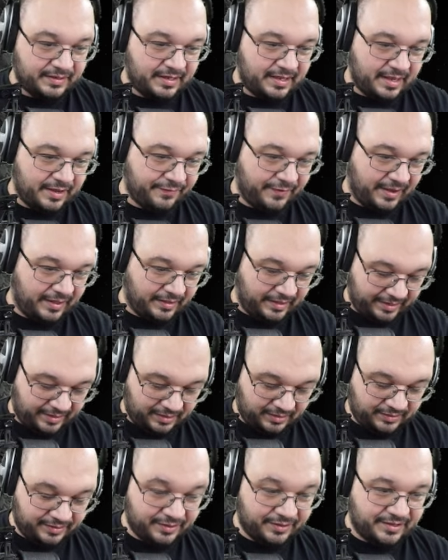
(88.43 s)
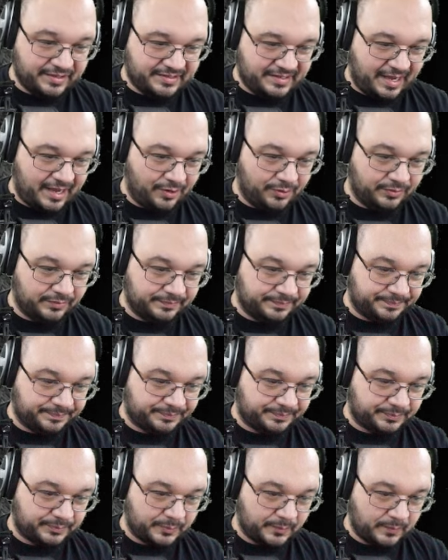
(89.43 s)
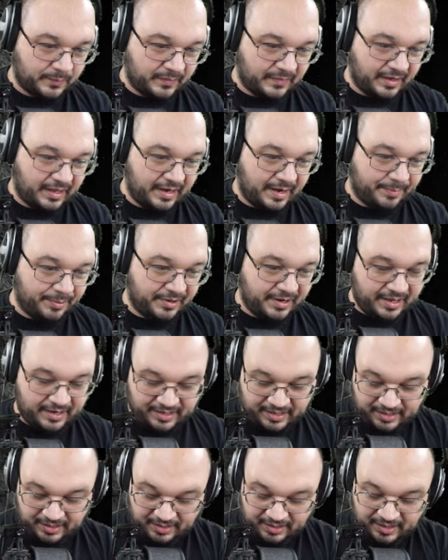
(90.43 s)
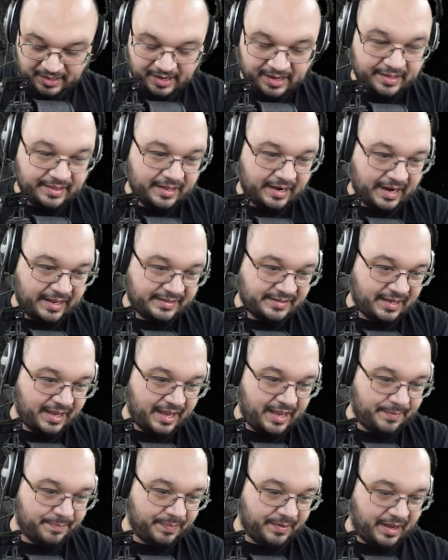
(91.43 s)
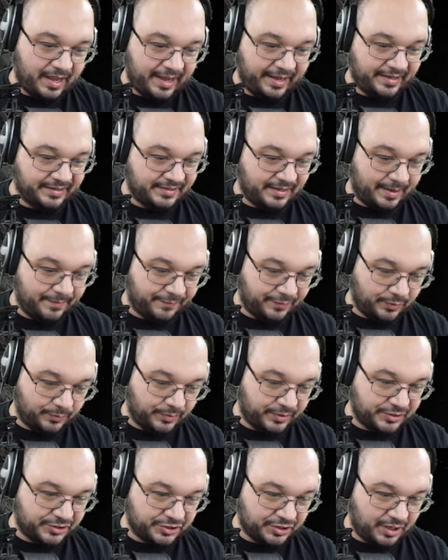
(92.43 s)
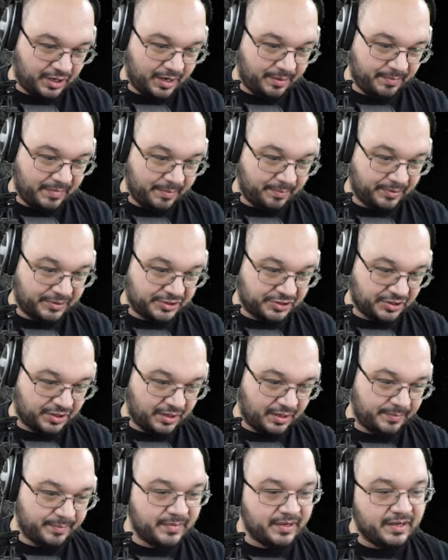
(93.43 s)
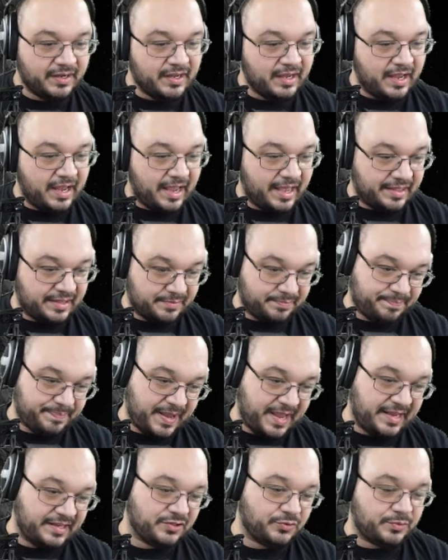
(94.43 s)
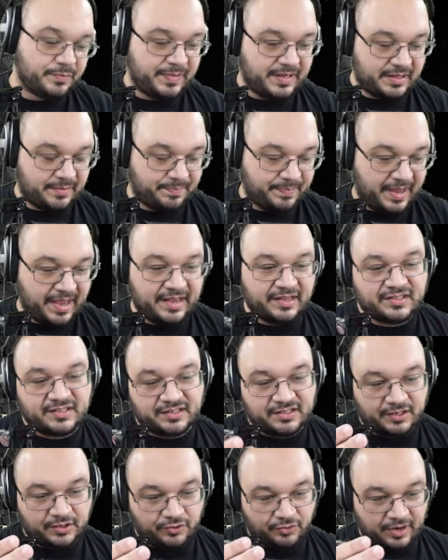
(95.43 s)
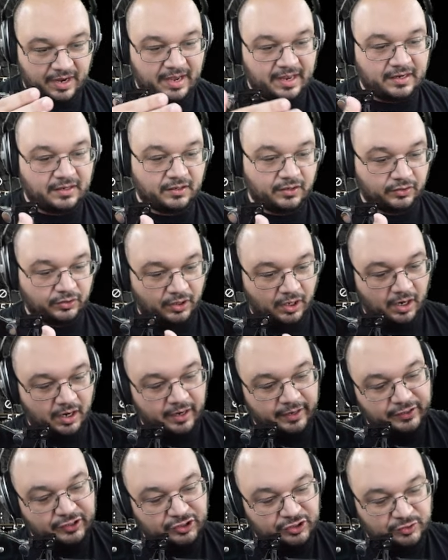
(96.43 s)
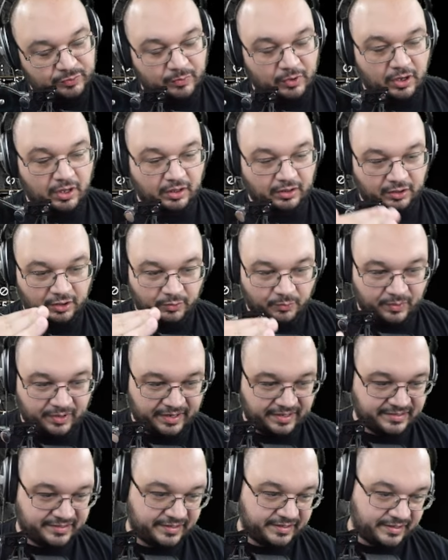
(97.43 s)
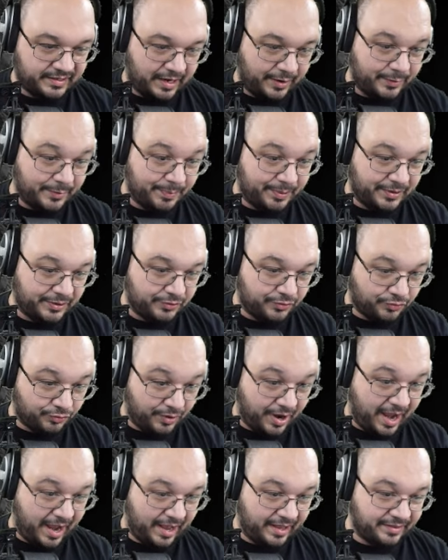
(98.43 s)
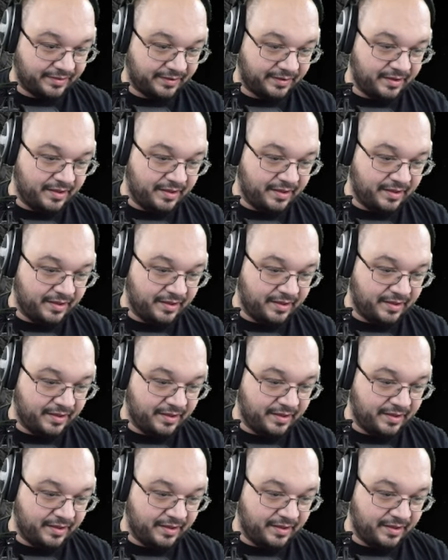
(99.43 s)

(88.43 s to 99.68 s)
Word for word: If I like clear this out and I put any, and then I type, I could type for the word charm and put charm. And then base would be the base. Is it grand, large, small, or what is it? And I would put grand.